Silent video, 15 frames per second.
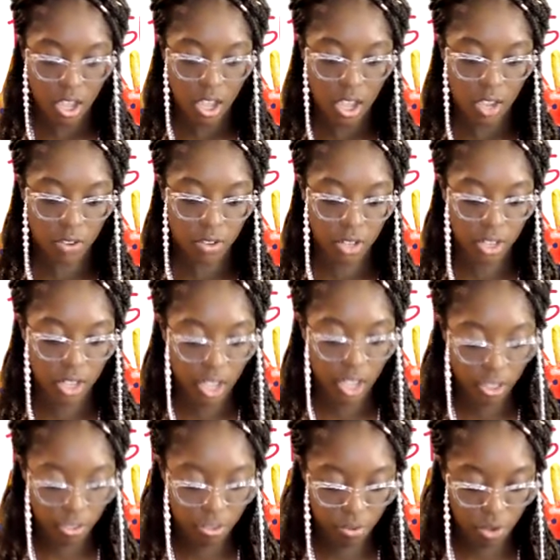and you're going to cut
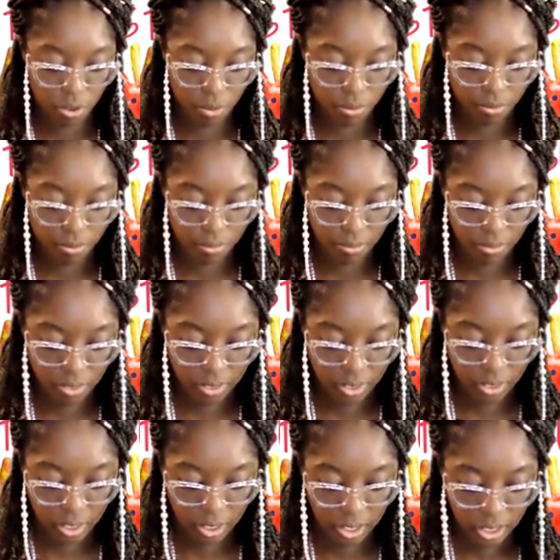through
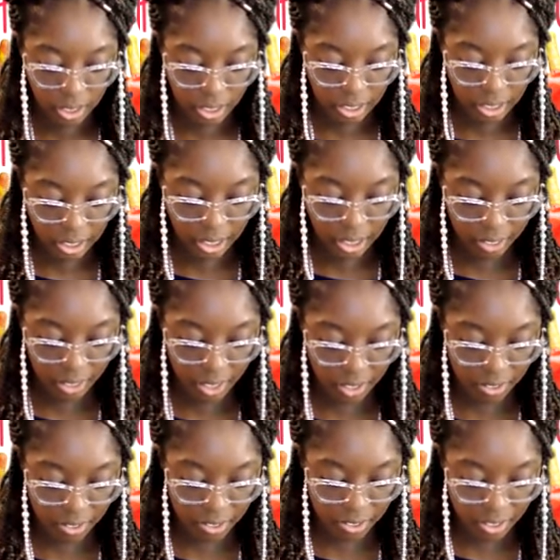like this.